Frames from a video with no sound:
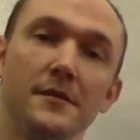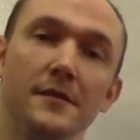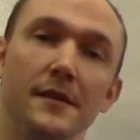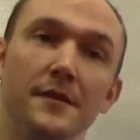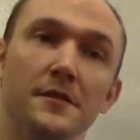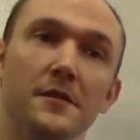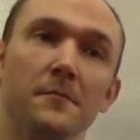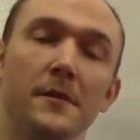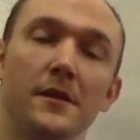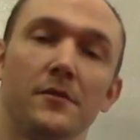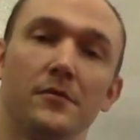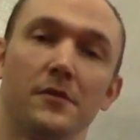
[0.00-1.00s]
and into the
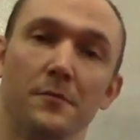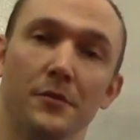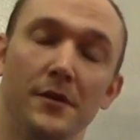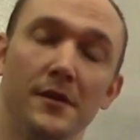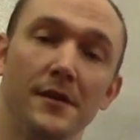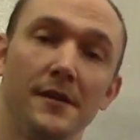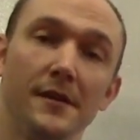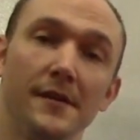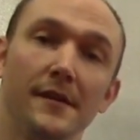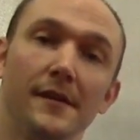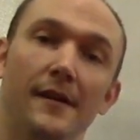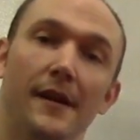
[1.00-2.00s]
medical community.
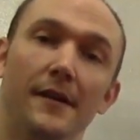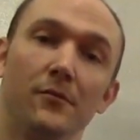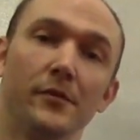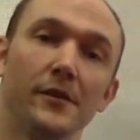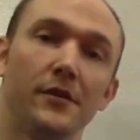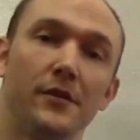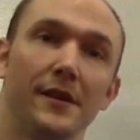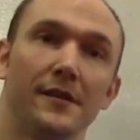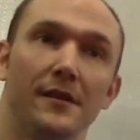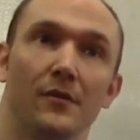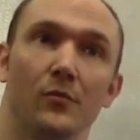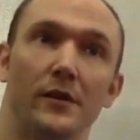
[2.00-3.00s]
I really think
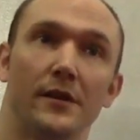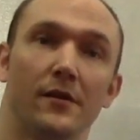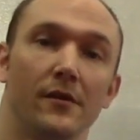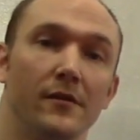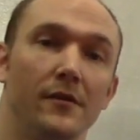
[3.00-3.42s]
that we are